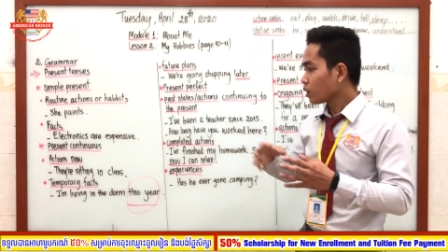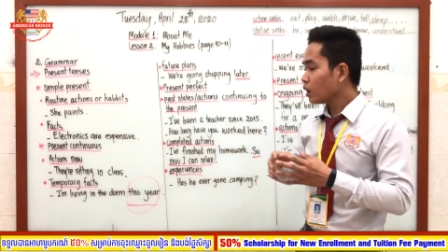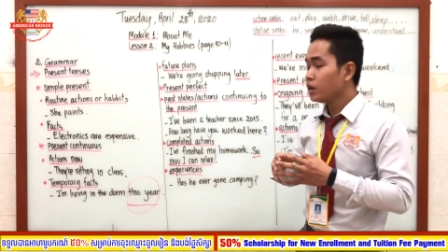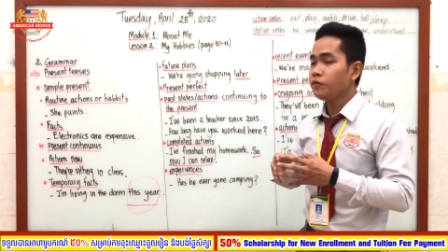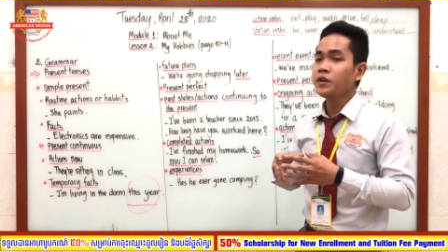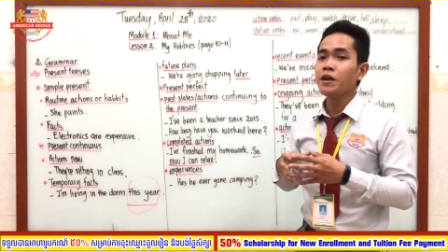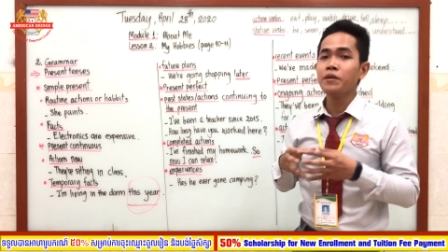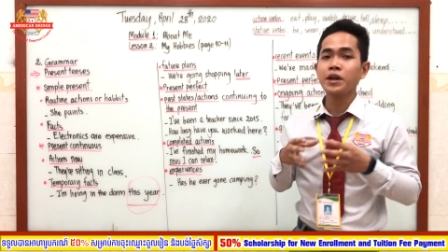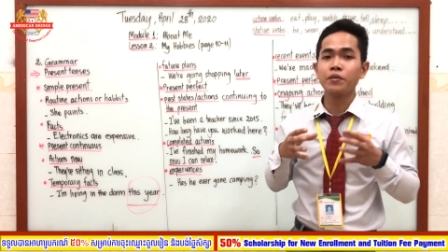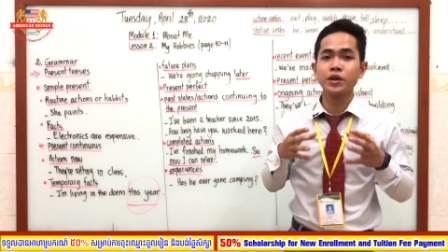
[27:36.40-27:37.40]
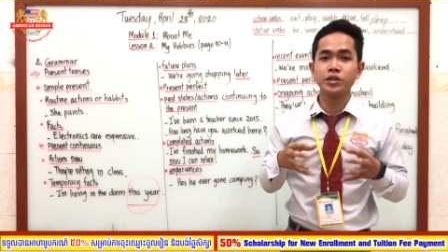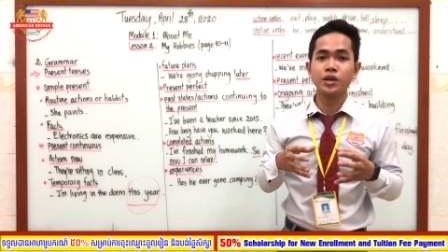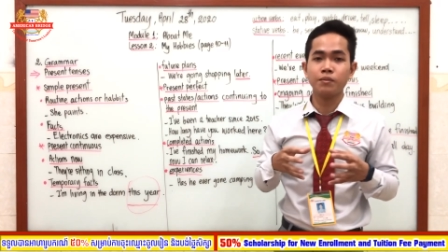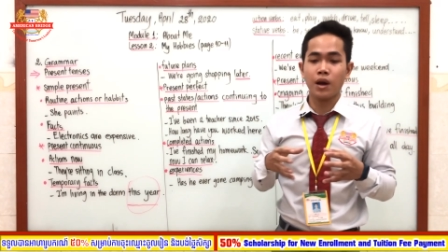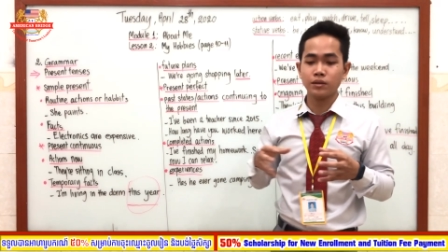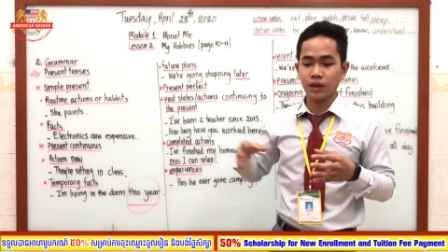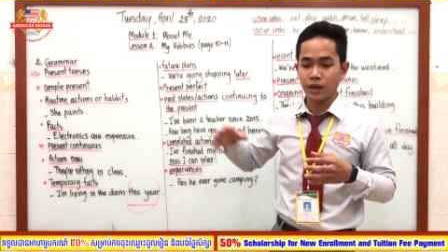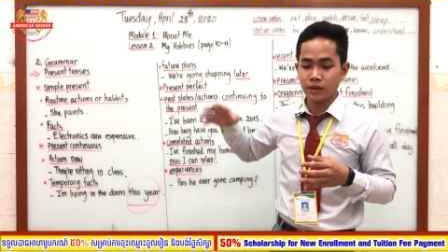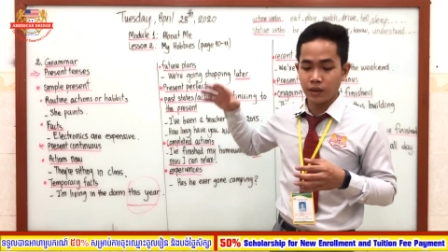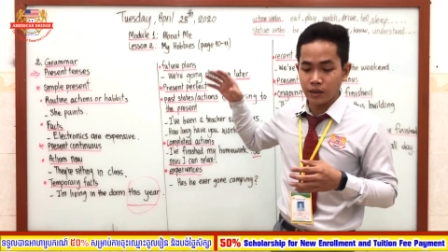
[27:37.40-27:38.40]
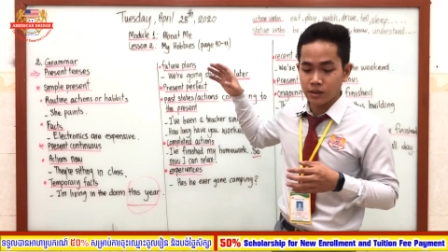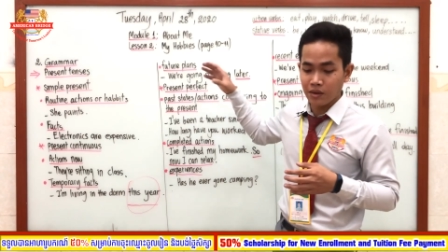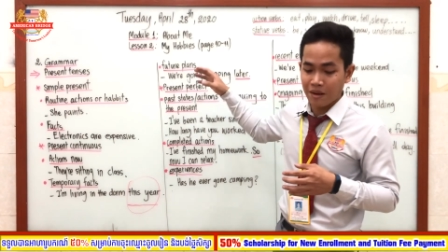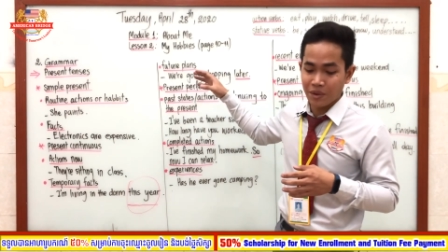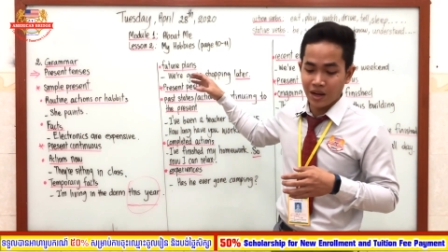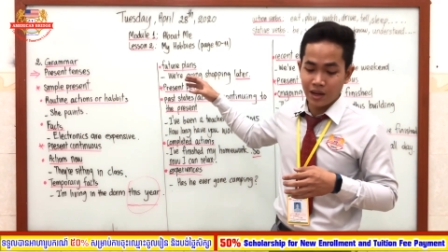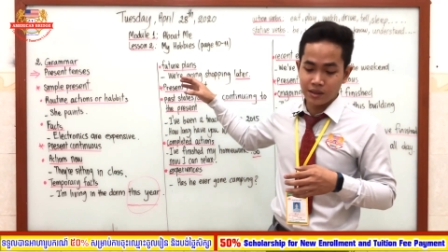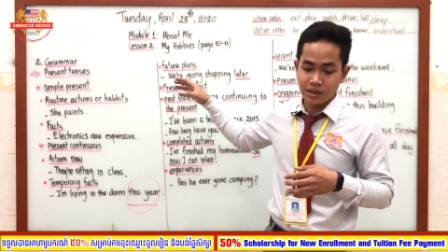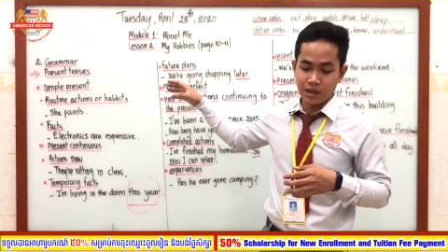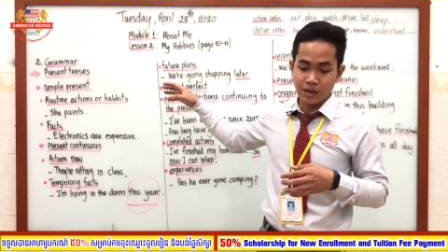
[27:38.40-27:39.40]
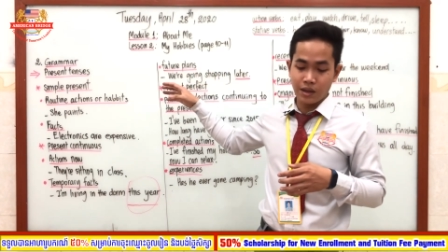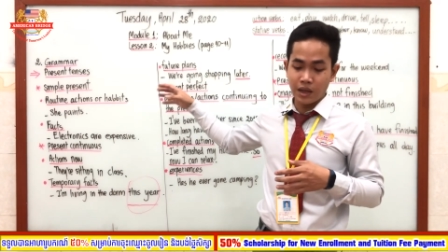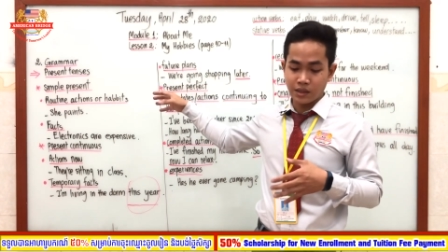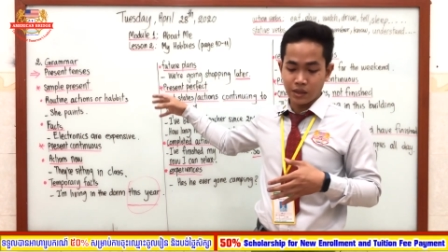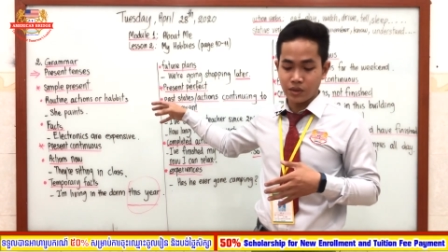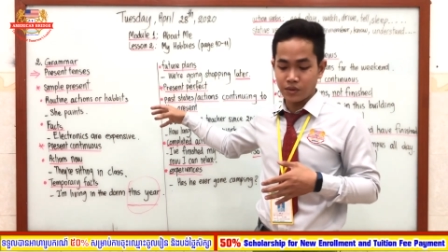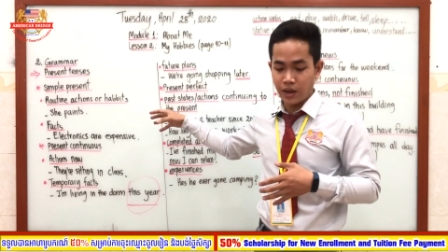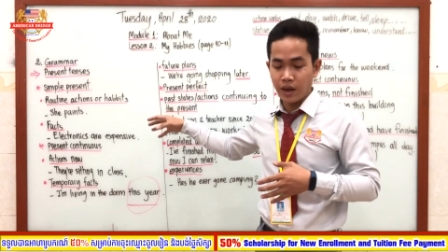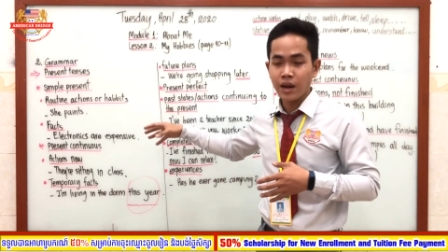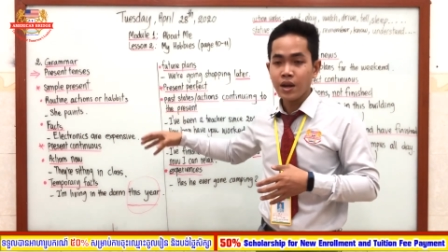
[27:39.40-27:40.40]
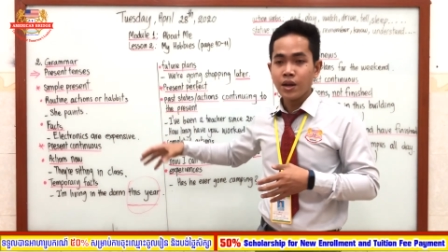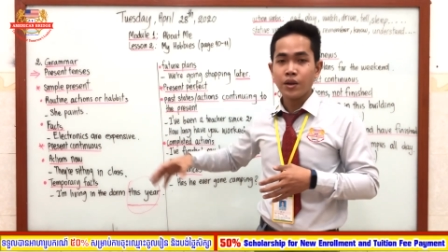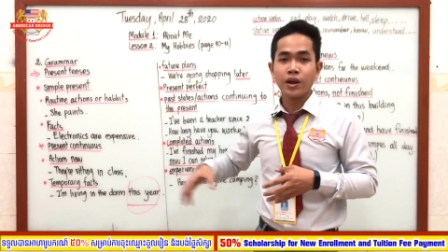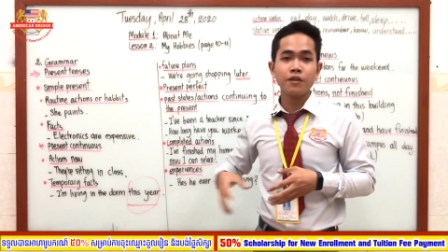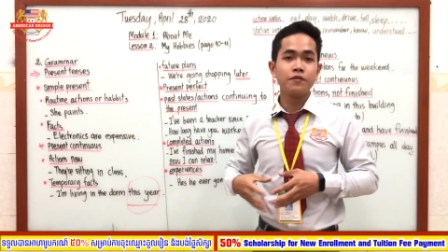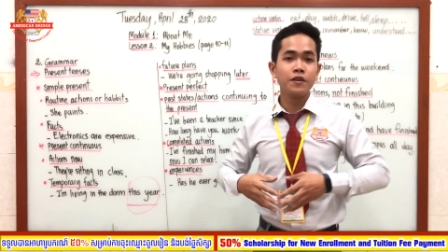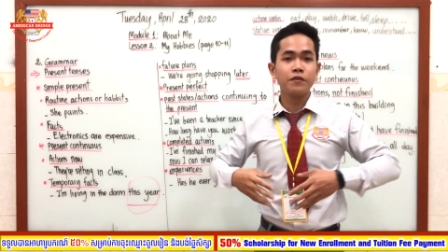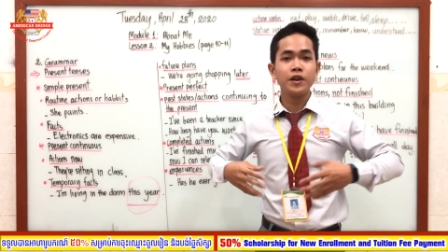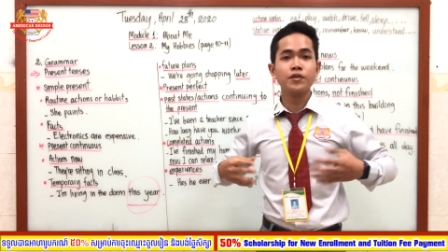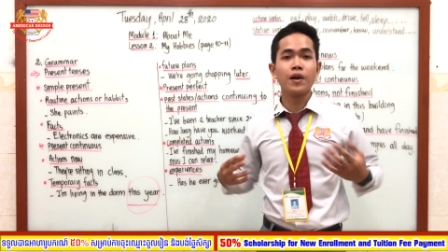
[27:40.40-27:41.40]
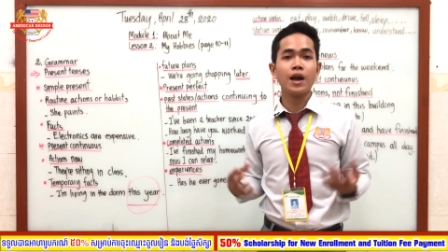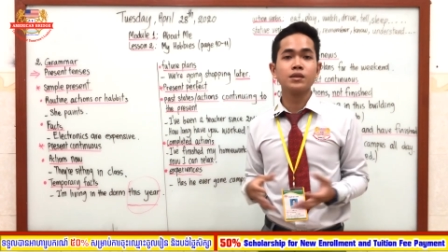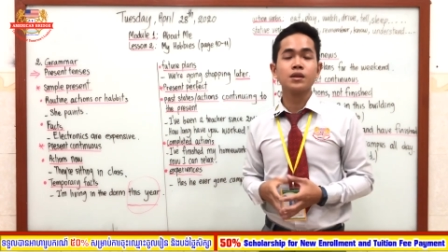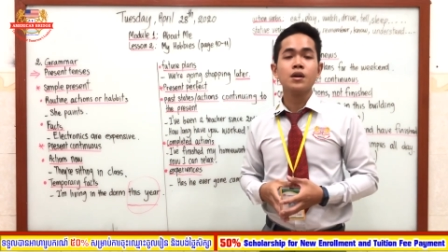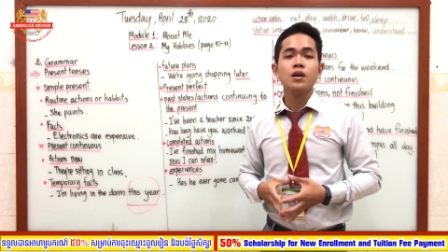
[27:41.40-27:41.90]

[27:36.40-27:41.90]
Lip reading: if you have any question about this grammar lesson today, you can feel free to ask